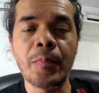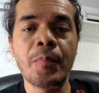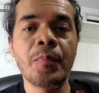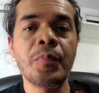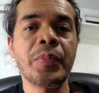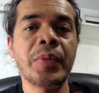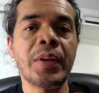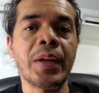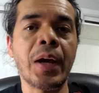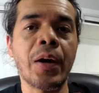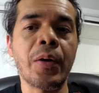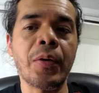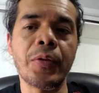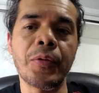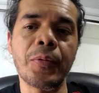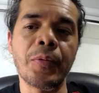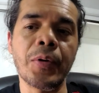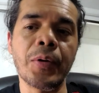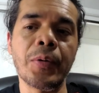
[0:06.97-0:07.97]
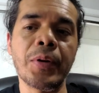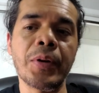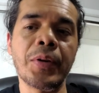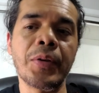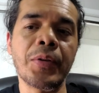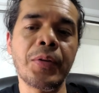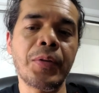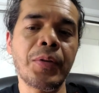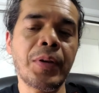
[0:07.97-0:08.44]
Now it's a very
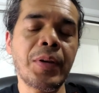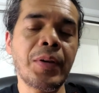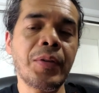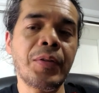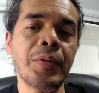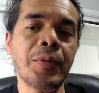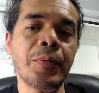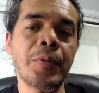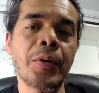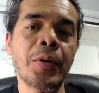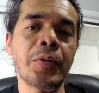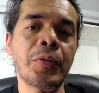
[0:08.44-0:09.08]
easy function.